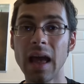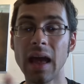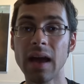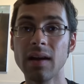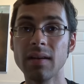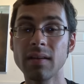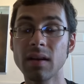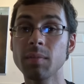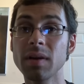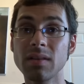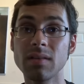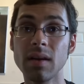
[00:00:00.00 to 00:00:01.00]
and
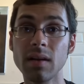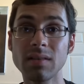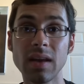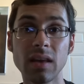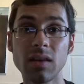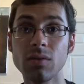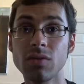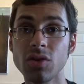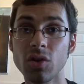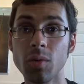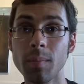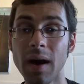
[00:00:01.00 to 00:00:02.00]
it'll take you
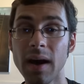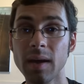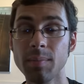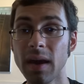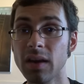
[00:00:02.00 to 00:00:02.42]
to my